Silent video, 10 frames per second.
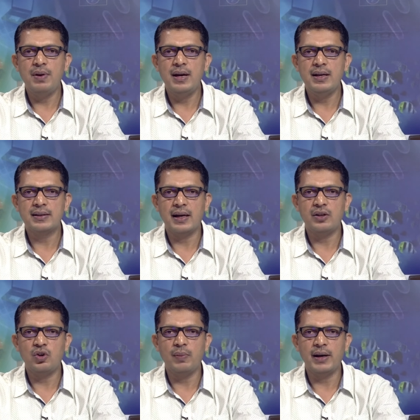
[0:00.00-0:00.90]
beings
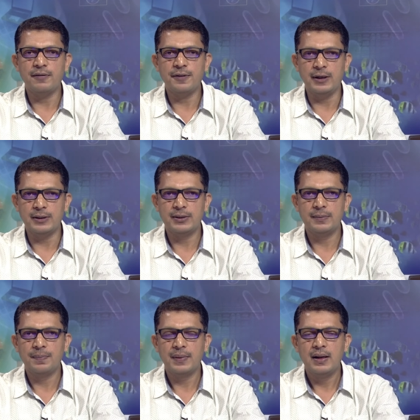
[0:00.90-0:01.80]
and human affairs.
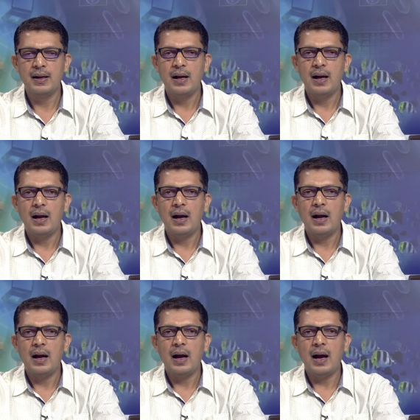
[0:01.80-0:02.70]

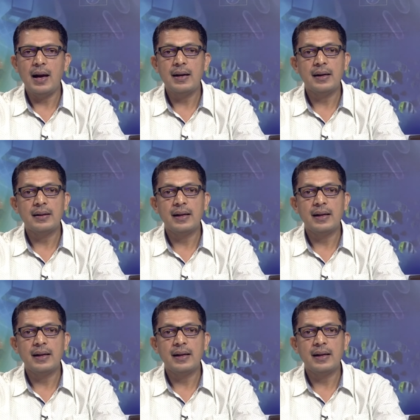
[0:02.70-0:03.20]
And